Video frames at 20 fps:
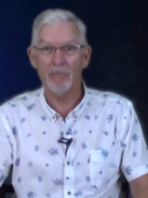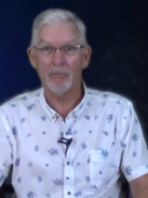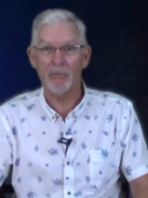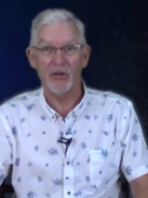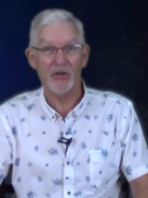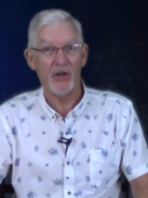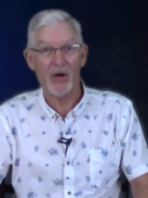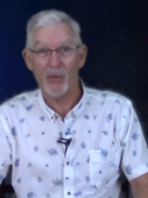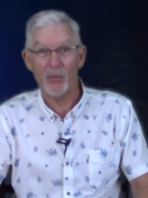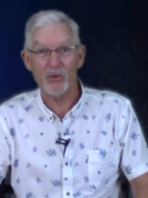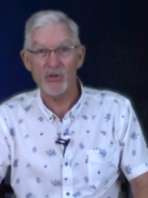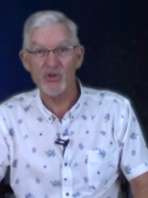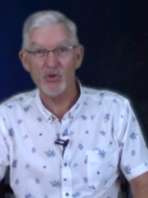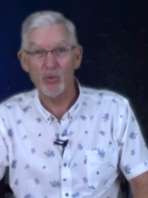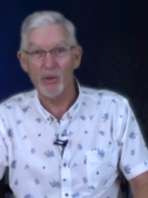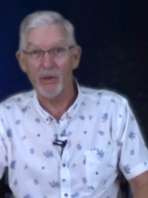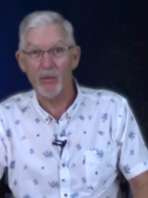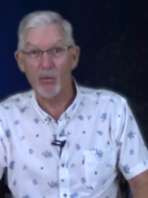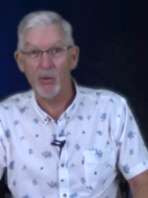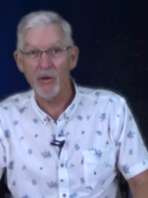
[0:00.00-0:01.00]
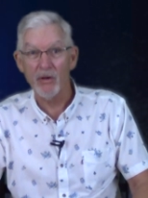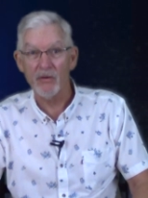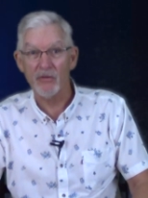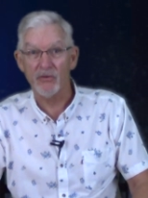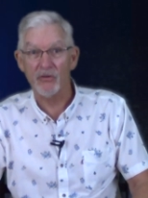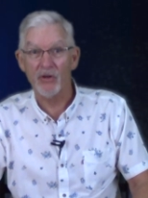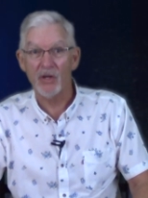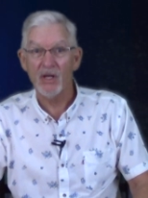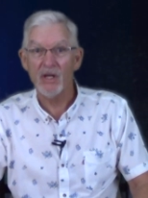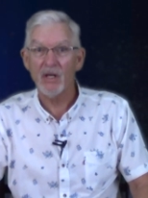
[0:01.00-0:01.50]
but not with sweet
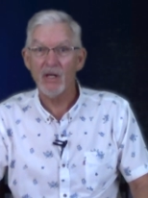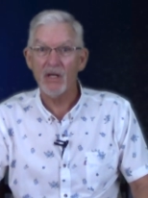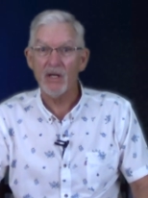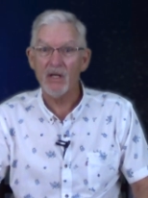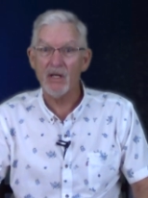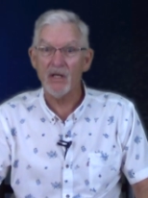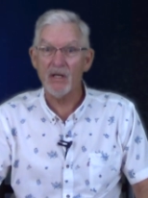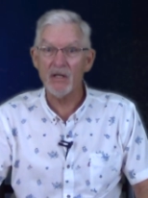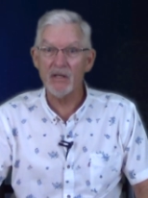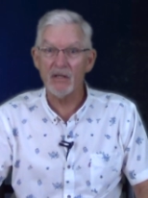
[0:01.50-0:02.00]
words. He